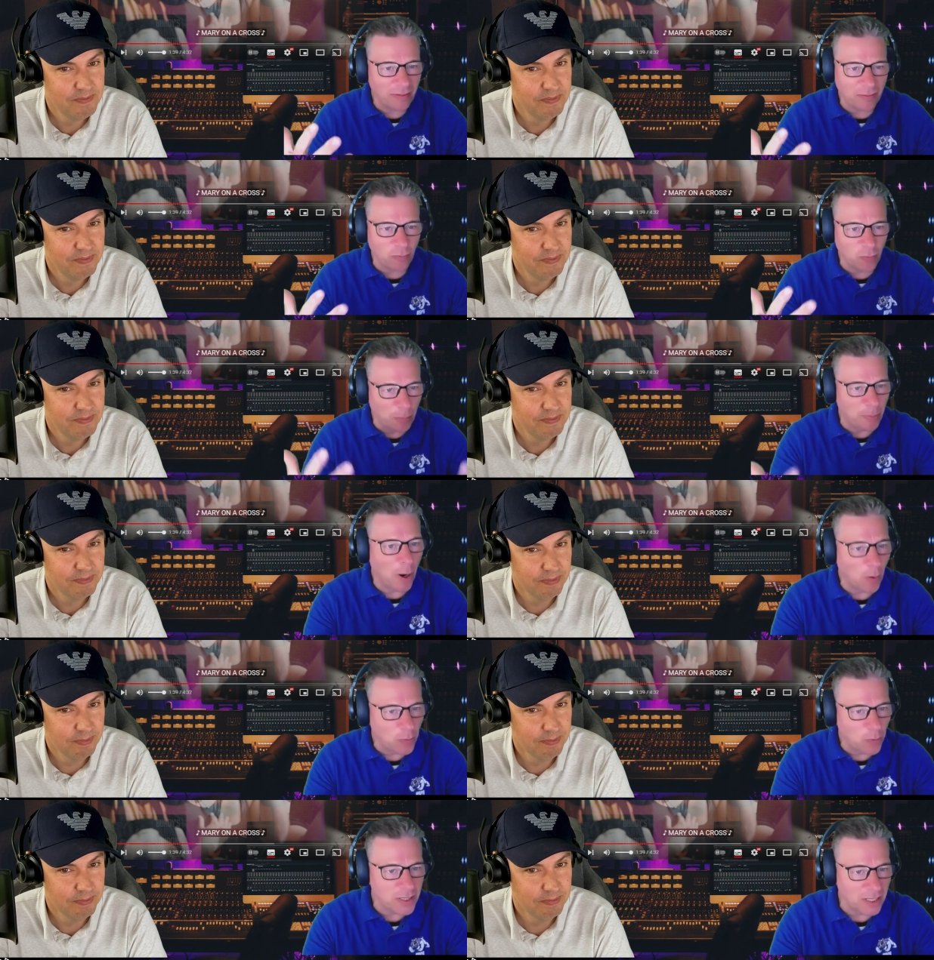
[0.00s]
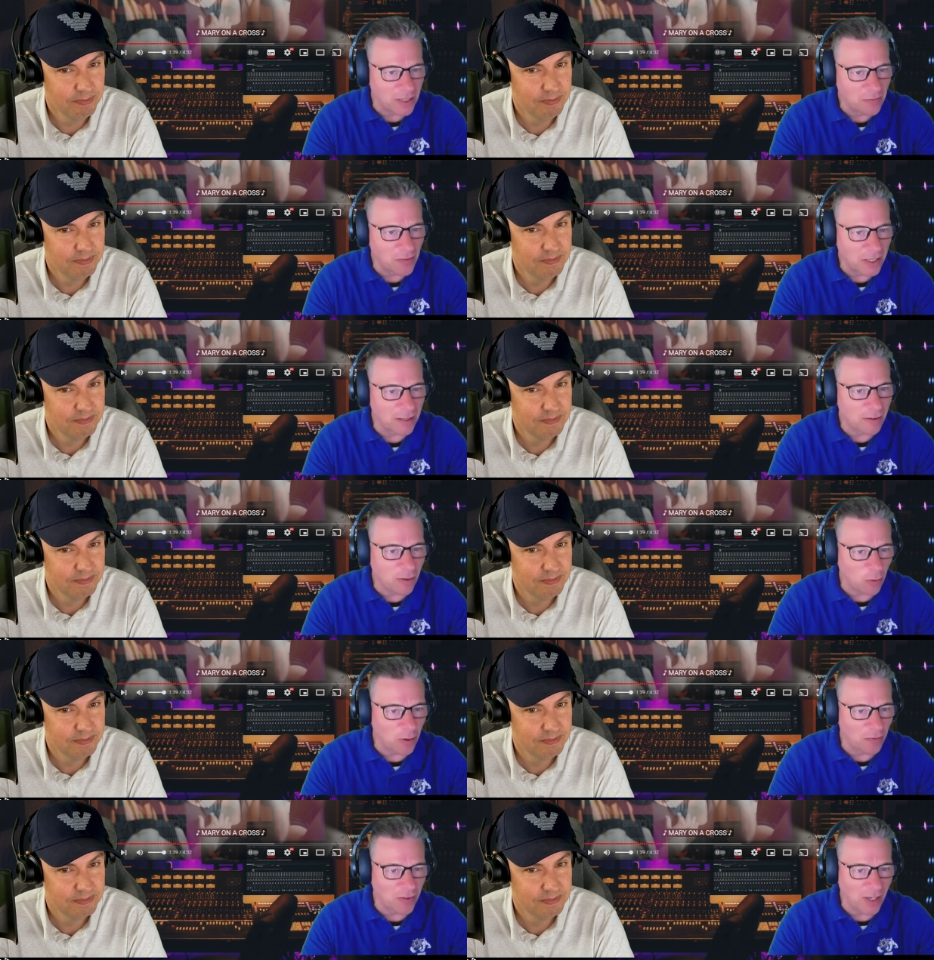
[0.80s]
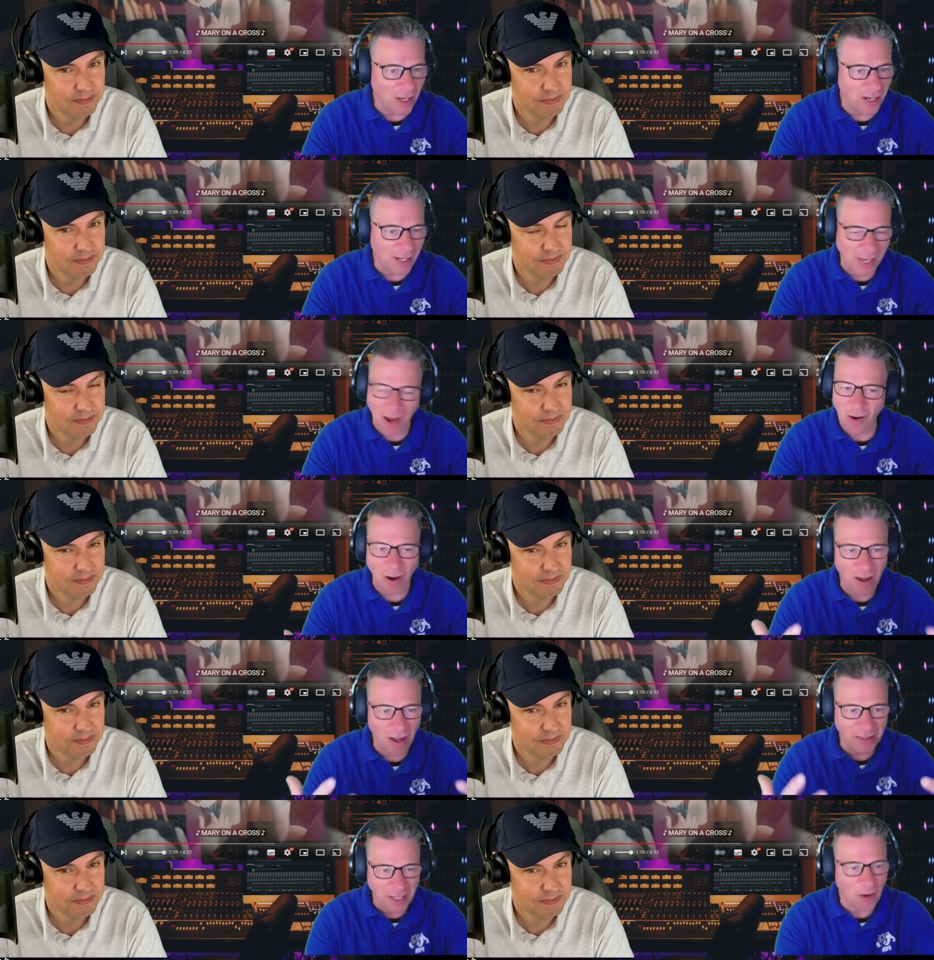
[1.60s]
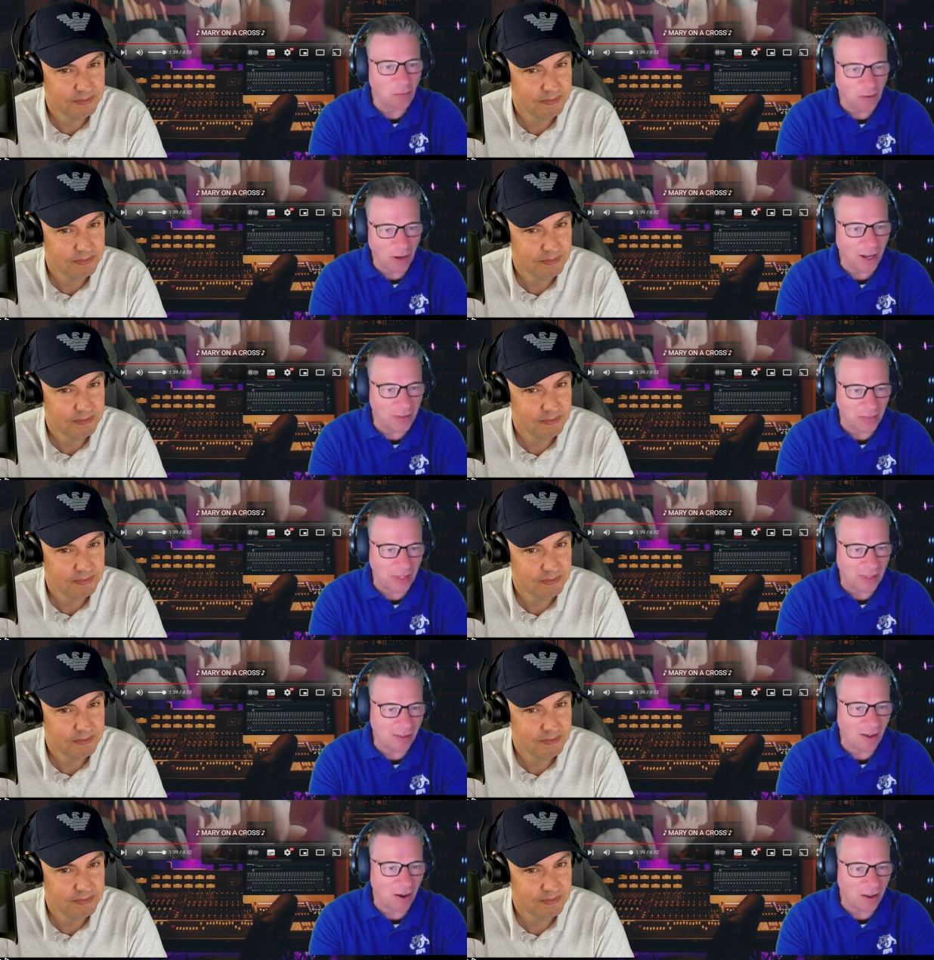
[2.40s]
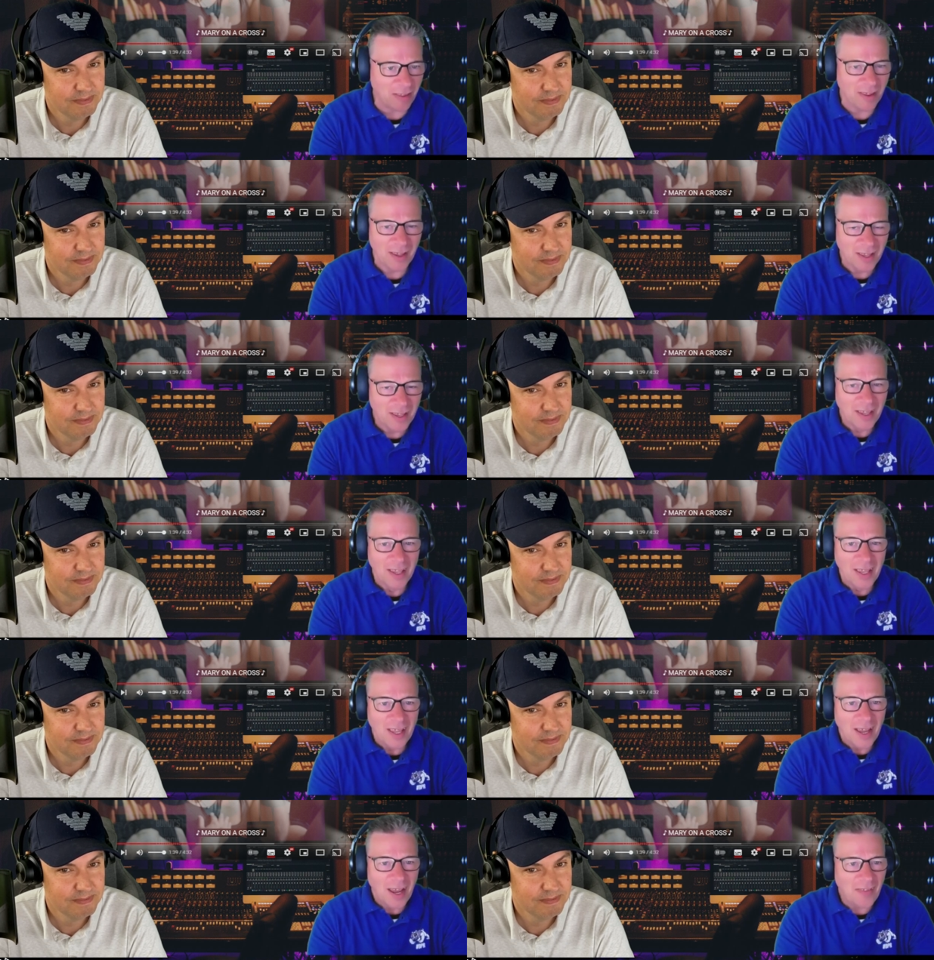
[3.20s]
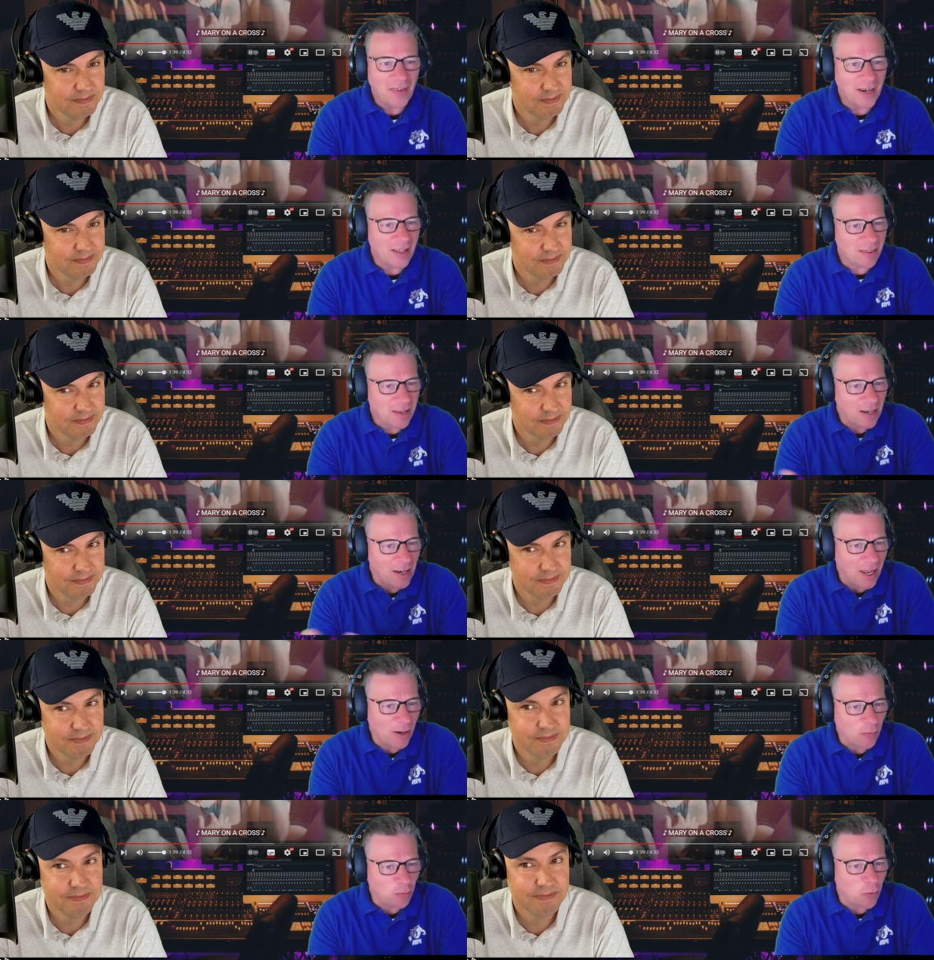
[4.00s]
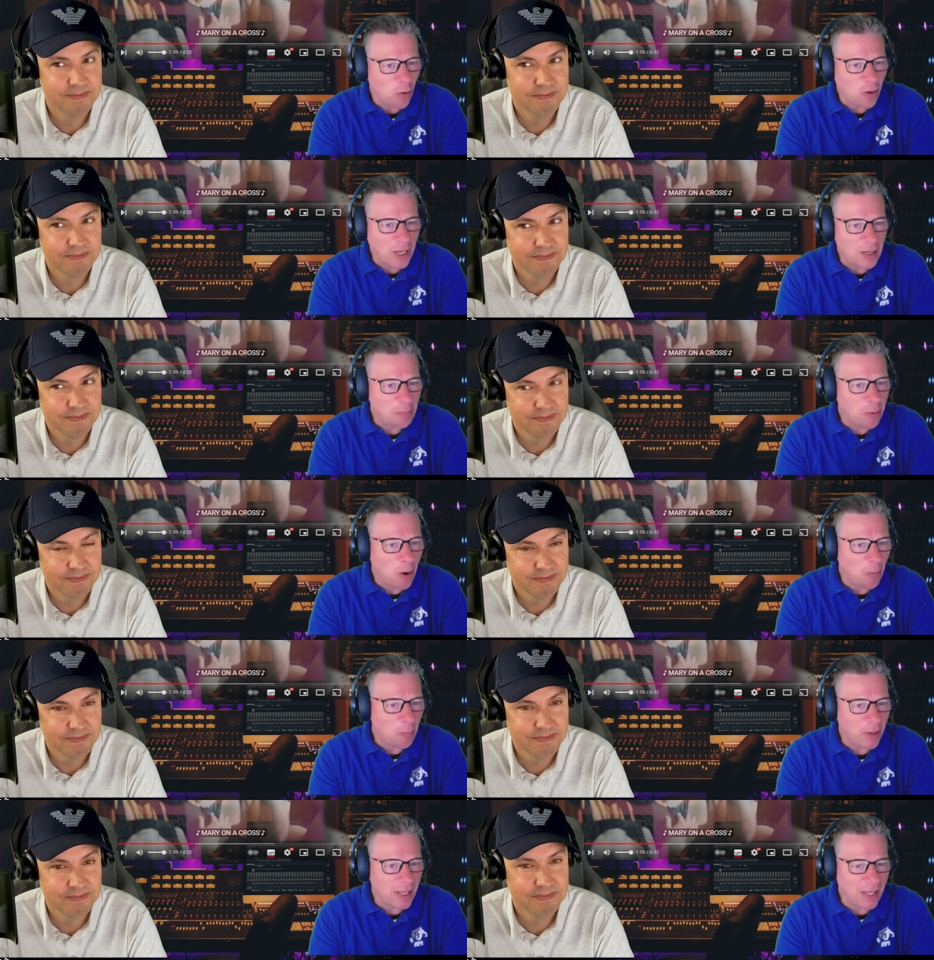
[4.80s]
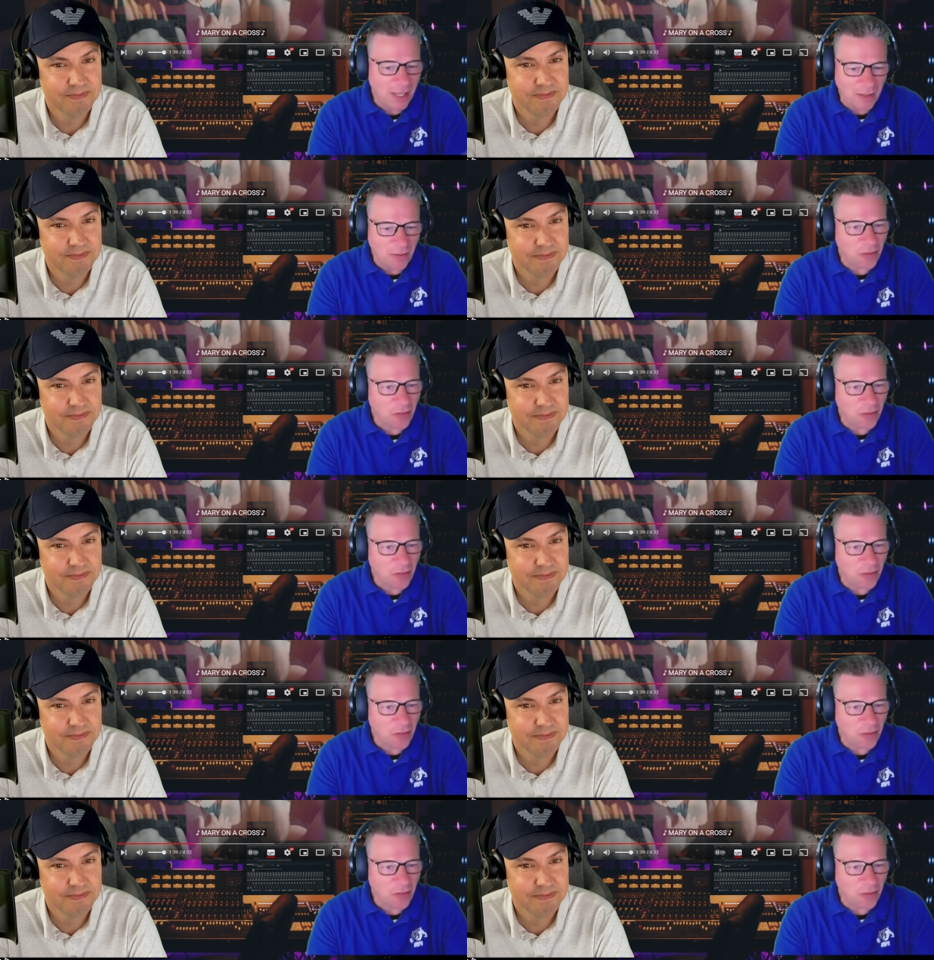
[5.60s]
Speaker 1: repulsive, and sort of you're going to go, I don't like these guys. And then it's a like rocky poppy